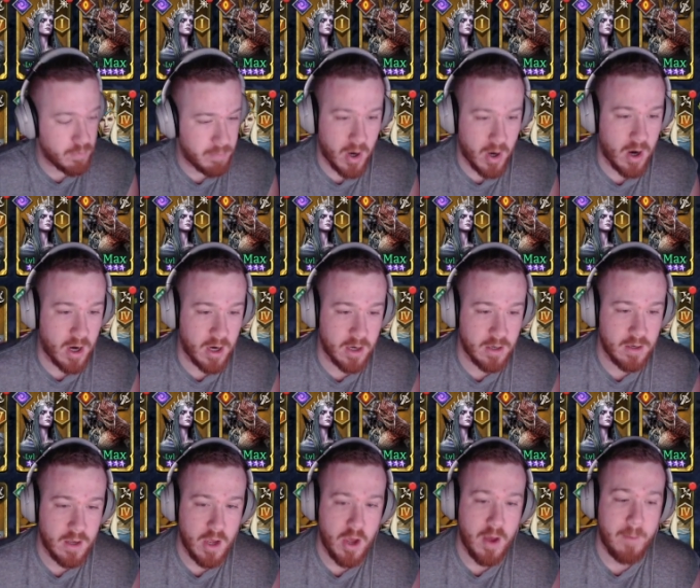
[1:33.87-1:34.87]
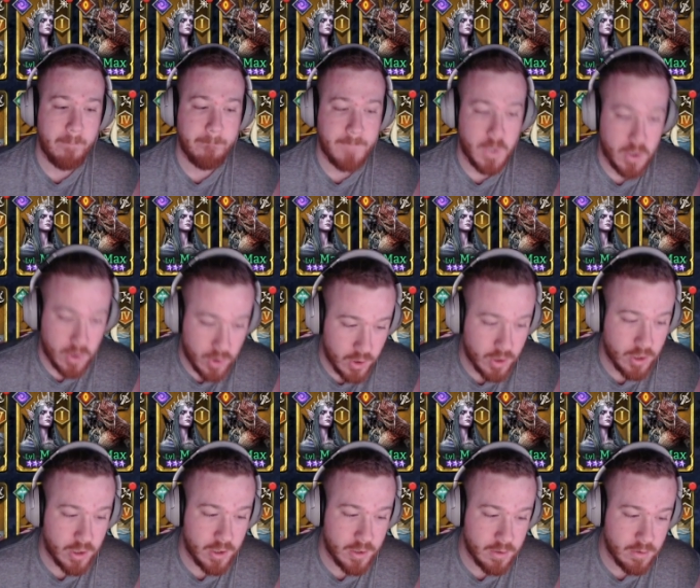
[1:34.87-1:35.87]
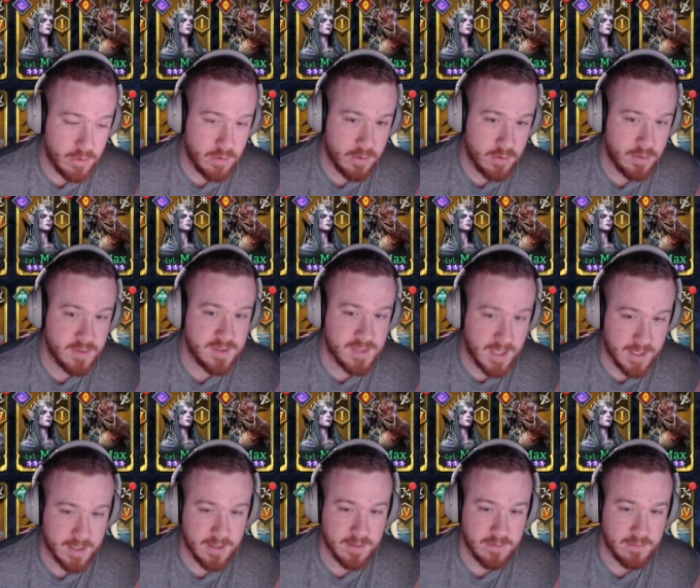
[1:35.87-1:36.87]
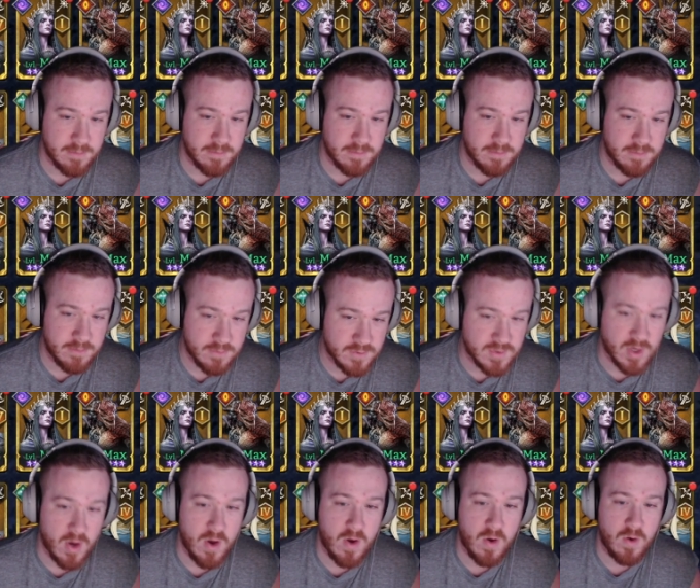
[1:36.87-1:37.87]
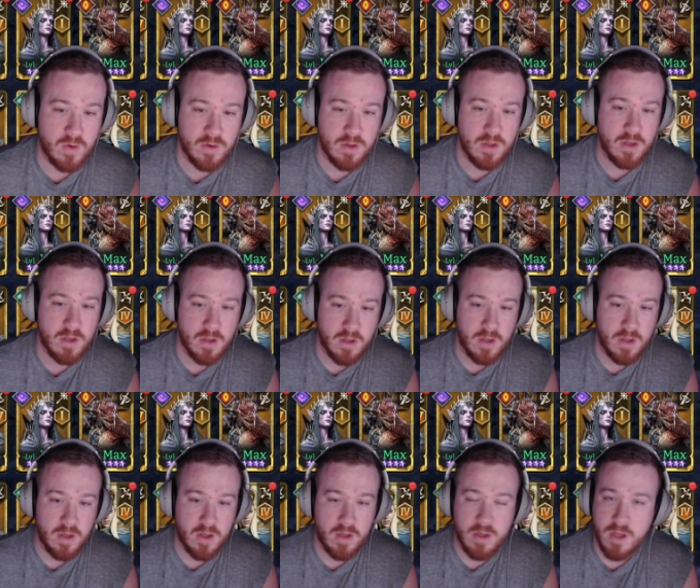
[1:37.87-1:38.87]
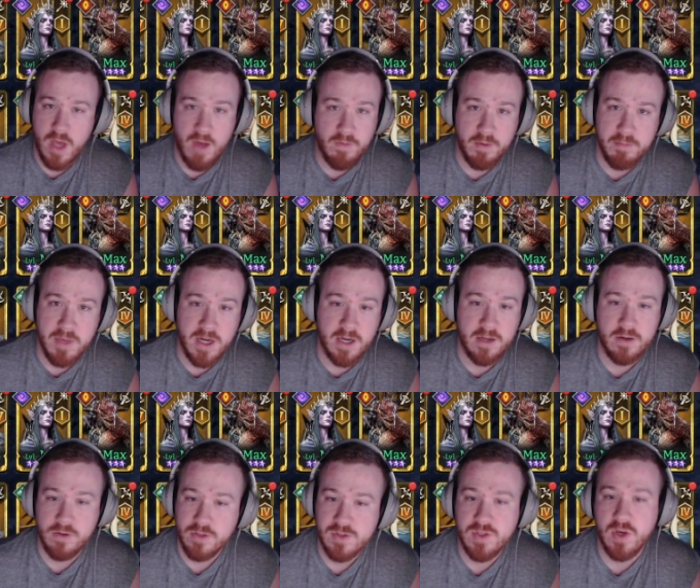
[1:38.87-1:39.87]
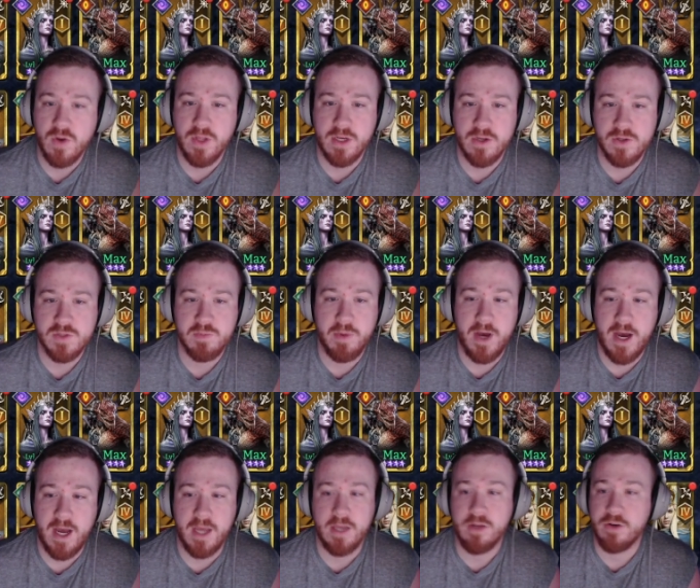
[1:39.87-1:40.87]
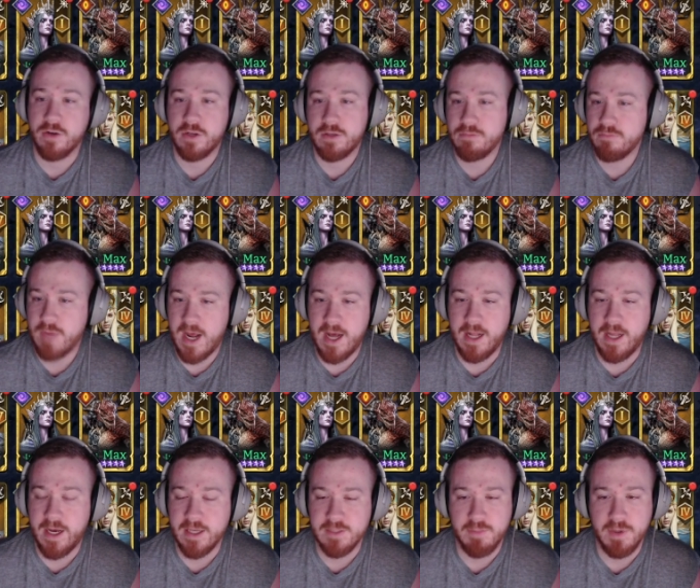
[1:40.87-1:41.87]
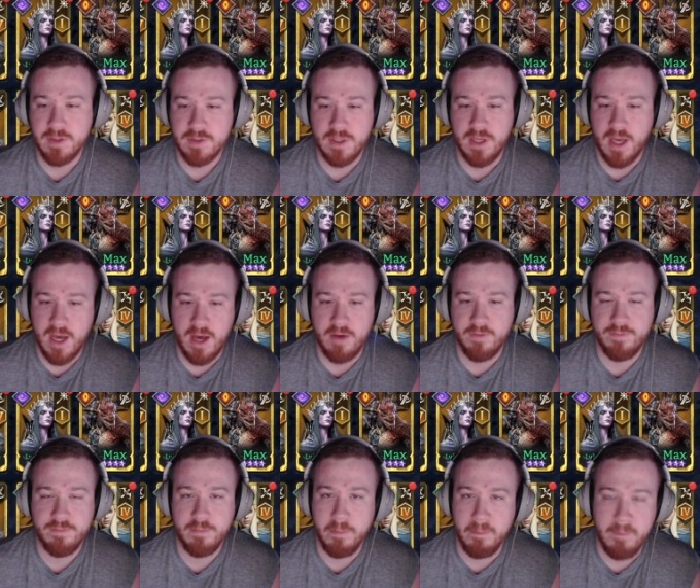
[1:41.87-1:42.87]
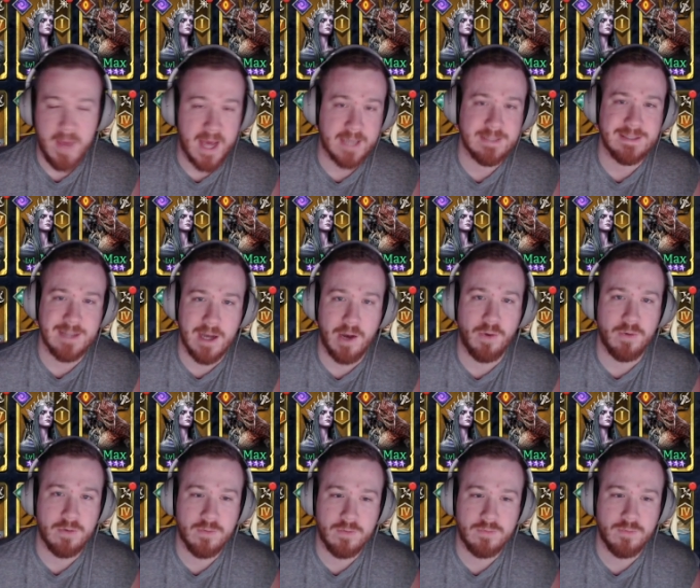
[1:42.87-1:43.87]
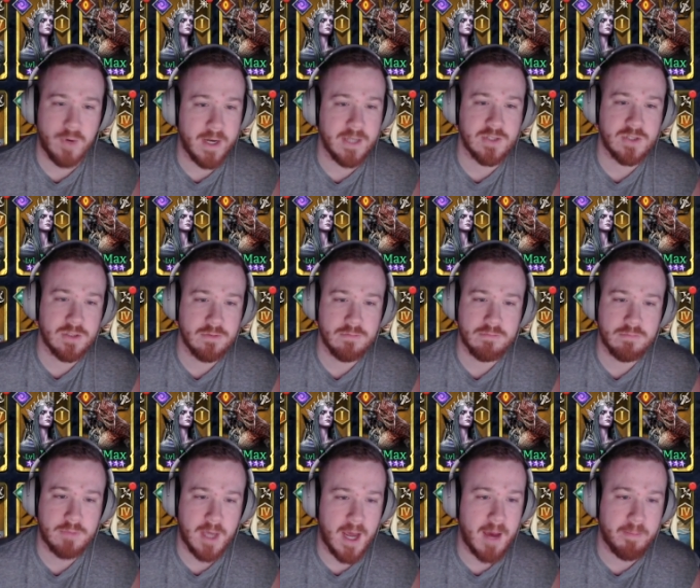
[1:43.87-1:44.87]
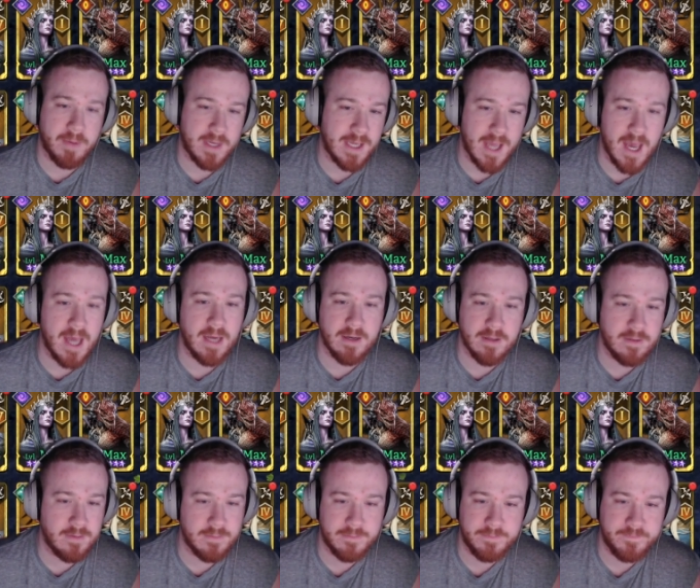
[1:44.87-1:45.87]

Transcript: bar per second. So every minute or so that goes by, your allies basically have maxed out rage cap again.